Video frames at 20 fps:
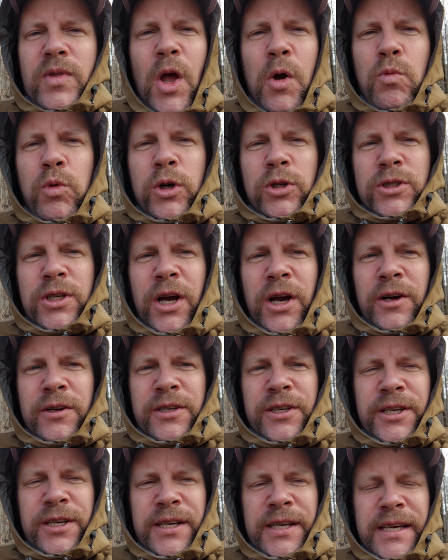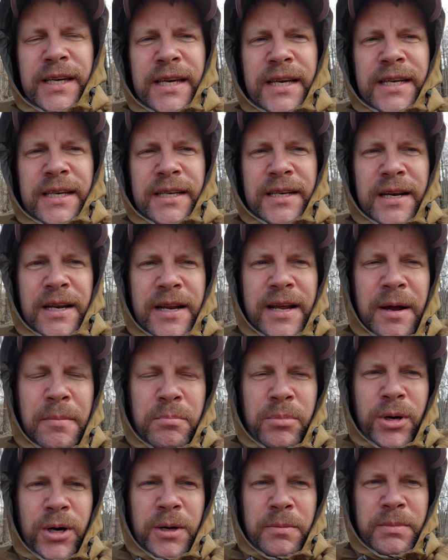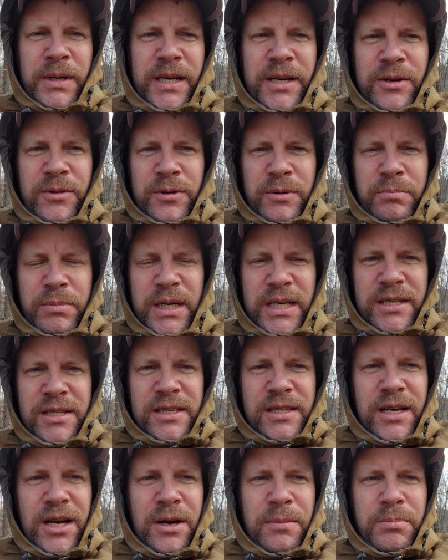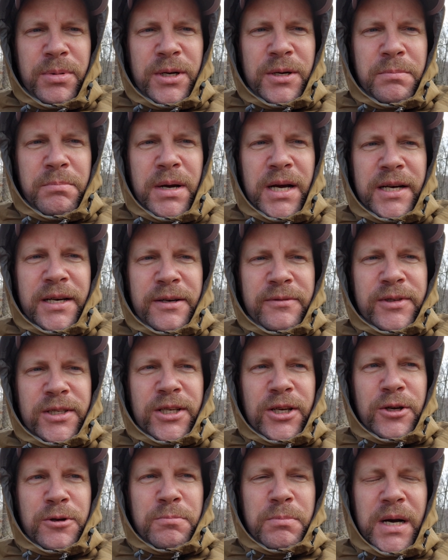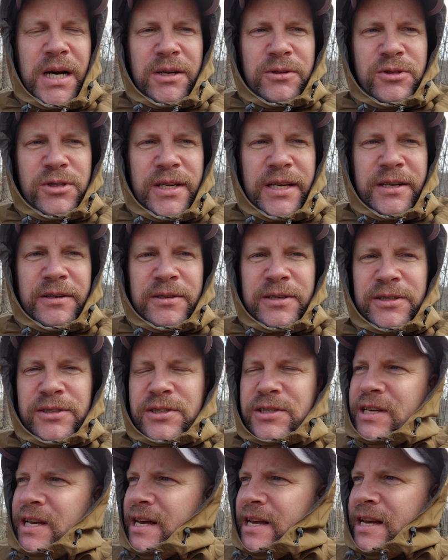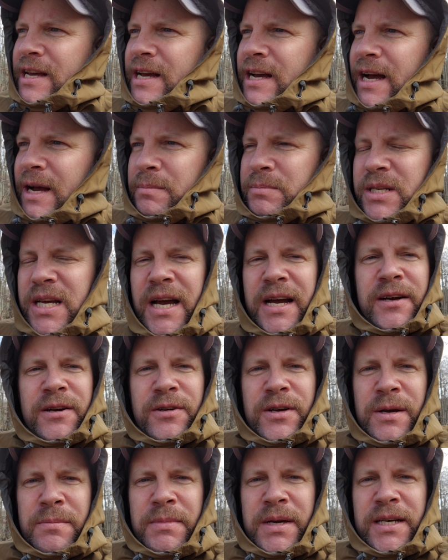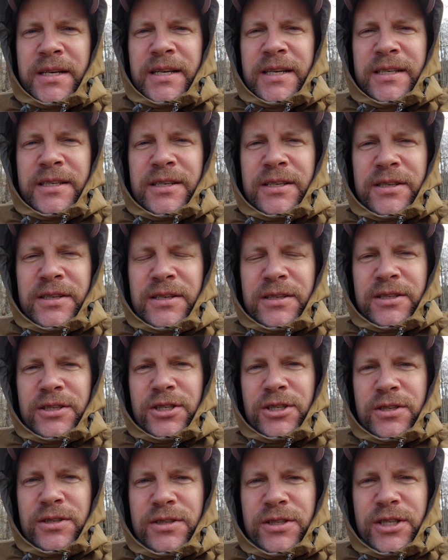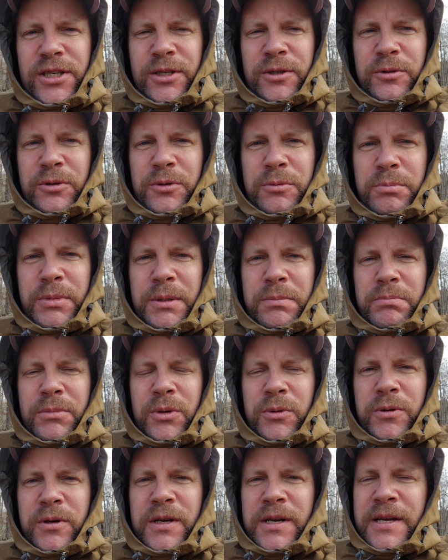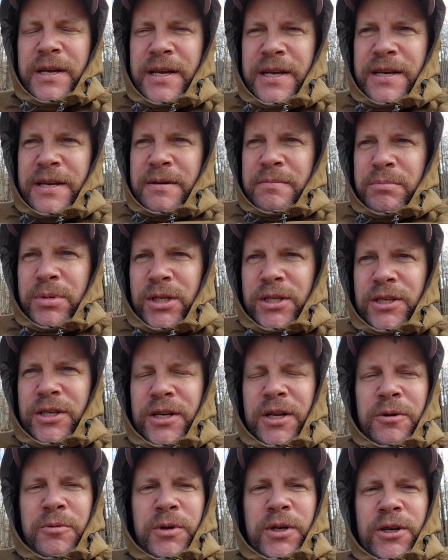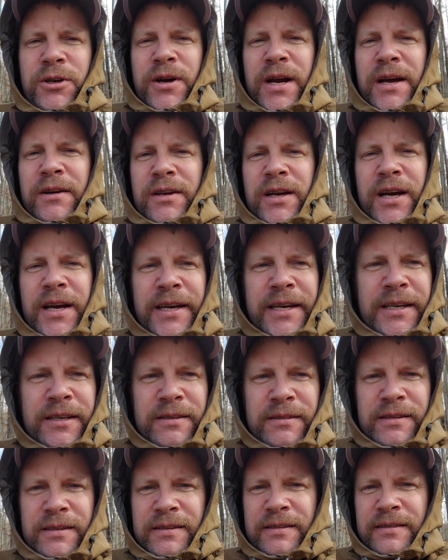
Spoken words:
we'll talk to you again. I'm probably going to be stopping about every 2 miles now, because I'm tired. I may need to chill a little bit more. But, when you're out hiking,